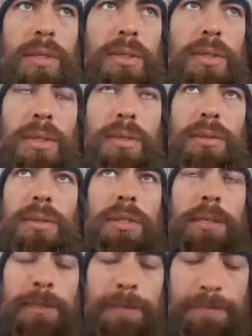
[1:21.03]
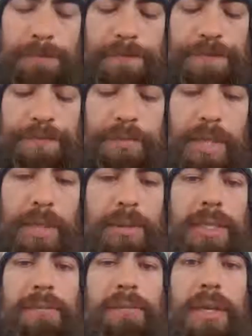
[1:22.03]
So there
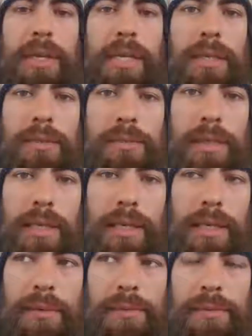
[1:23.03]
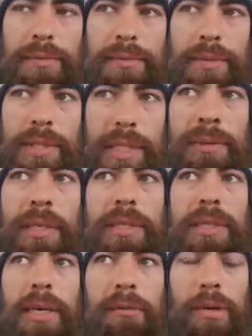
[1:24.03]
was a very
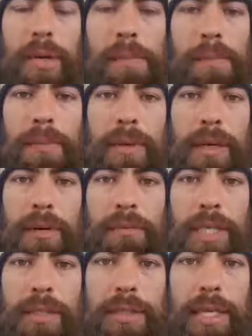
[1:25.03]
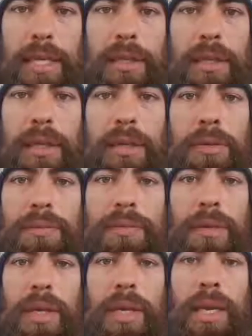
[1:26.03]
serious cover-up of his death.
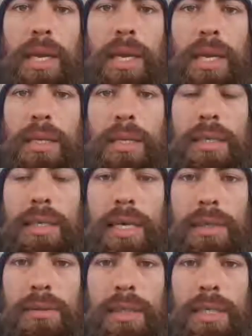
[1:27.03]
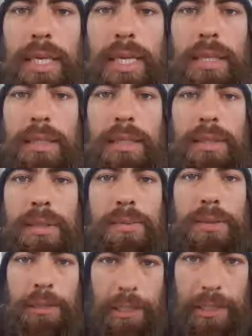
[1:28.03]
And not only that, the
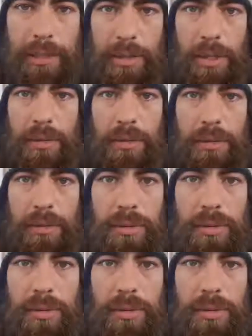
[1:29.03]
police know.